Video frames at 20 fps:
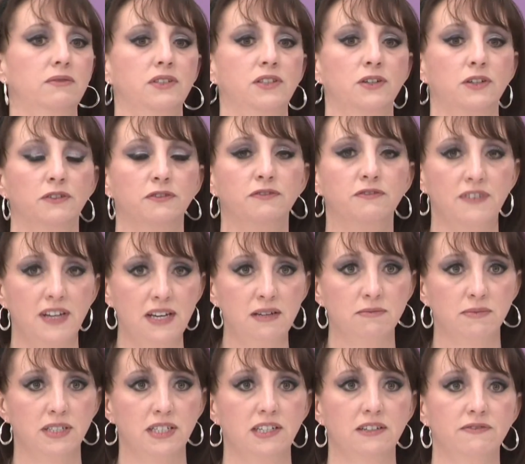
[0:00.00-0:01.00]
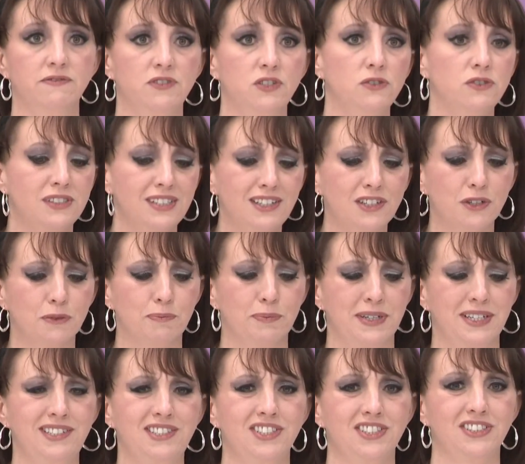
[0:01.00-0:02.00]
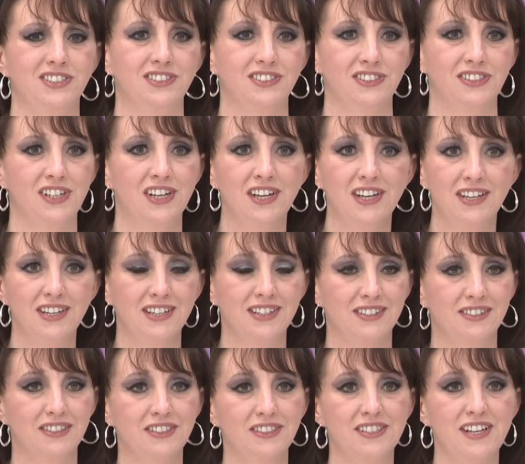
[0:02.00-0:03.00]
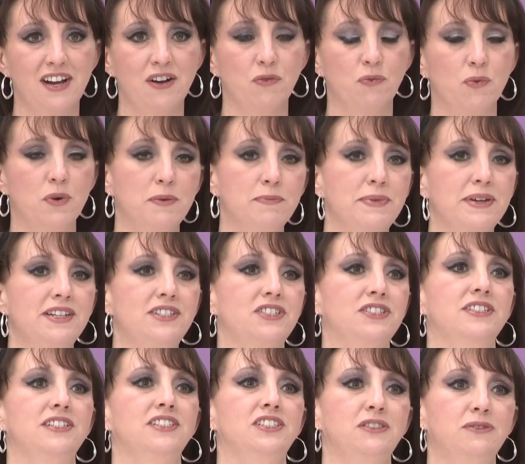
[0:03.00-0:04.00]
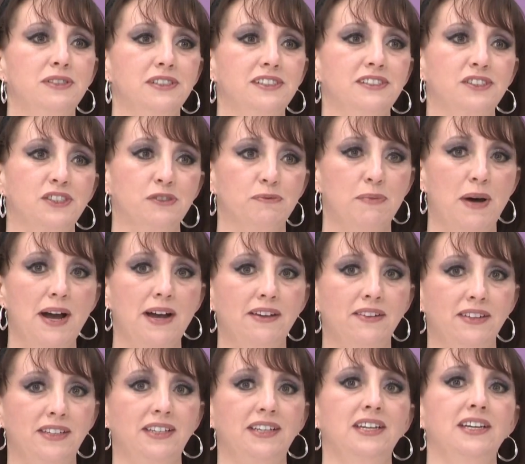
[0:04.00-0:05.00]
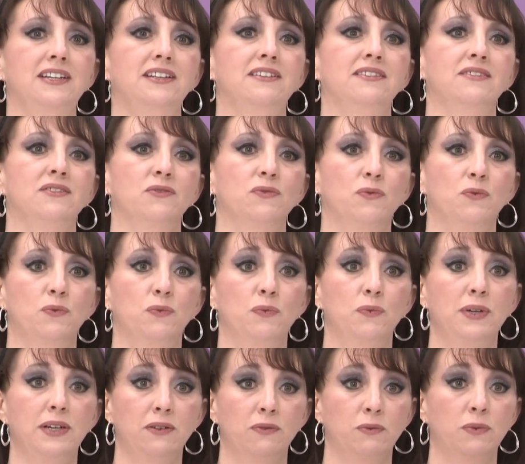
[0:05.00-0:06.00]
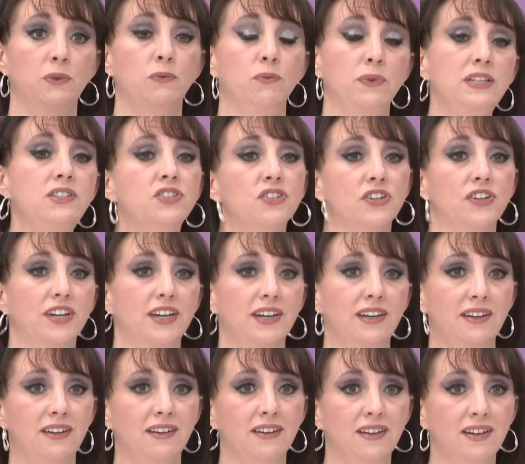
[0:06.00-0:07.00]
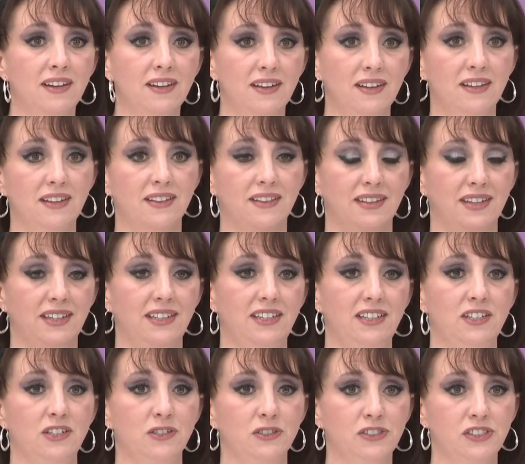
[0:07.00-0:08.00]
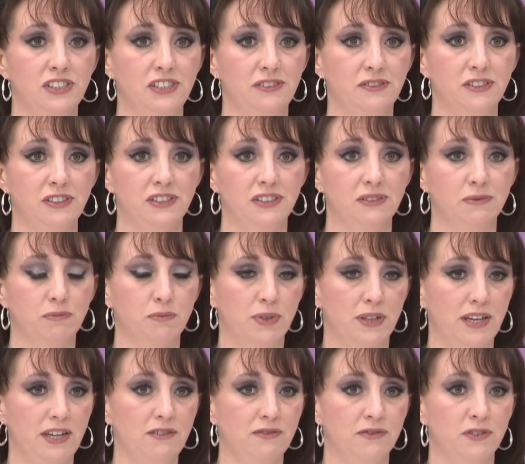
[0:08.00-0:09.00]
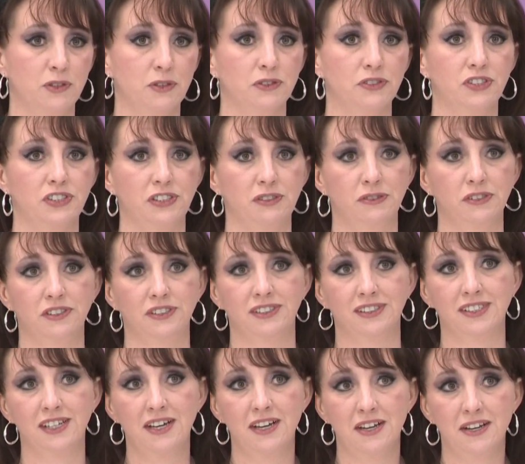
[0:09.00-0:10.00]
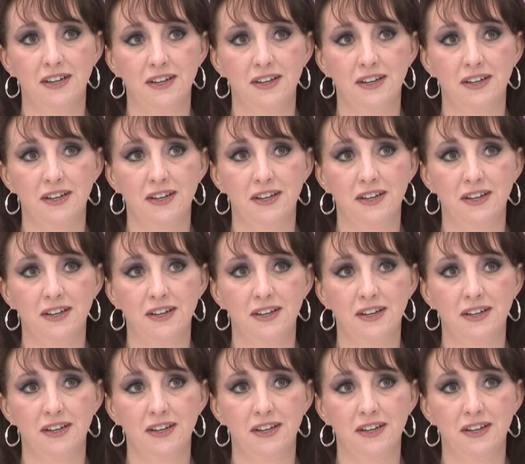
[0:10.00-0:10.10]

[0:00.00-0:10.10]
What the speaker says: her family. If you see her pictures, there's not one picture that she wasn't smiling in when we took it. Like, you know, she was playful, she was